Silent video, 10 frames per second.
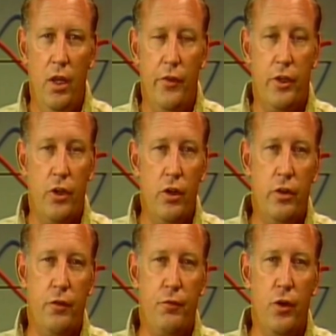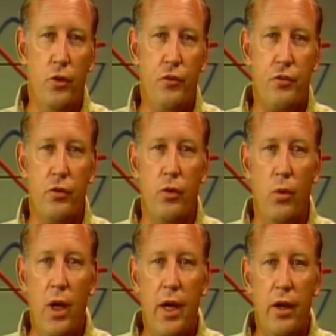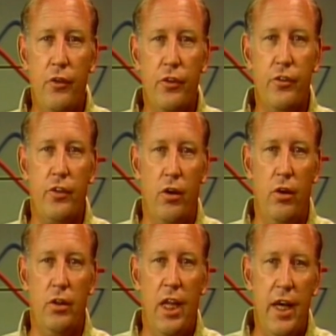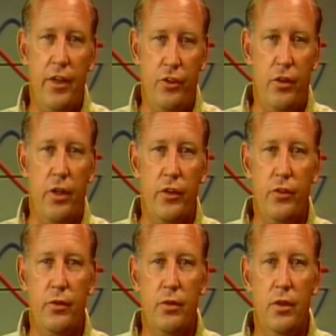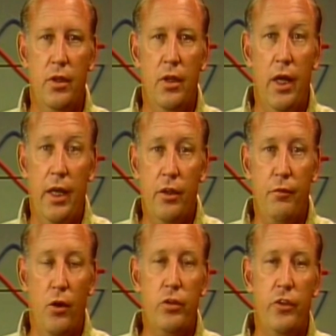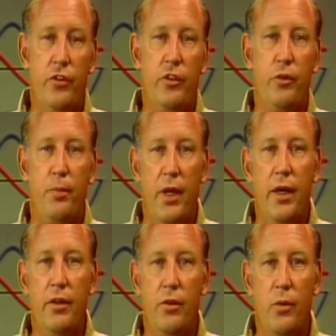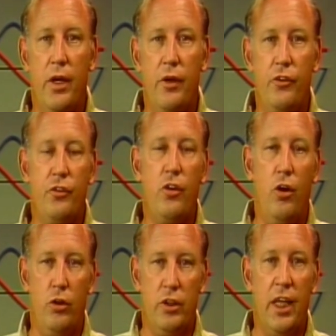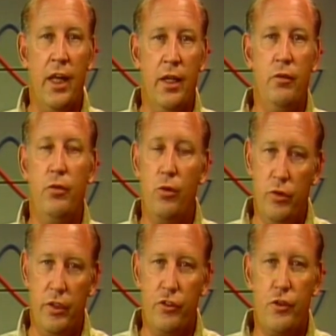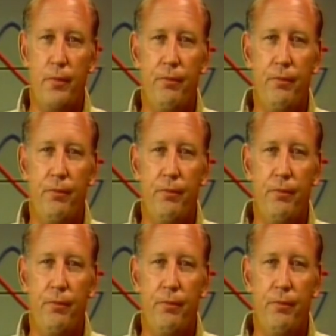The current that flows through the wires is called line current, and the voltage that's applied to the wires is called line voltage.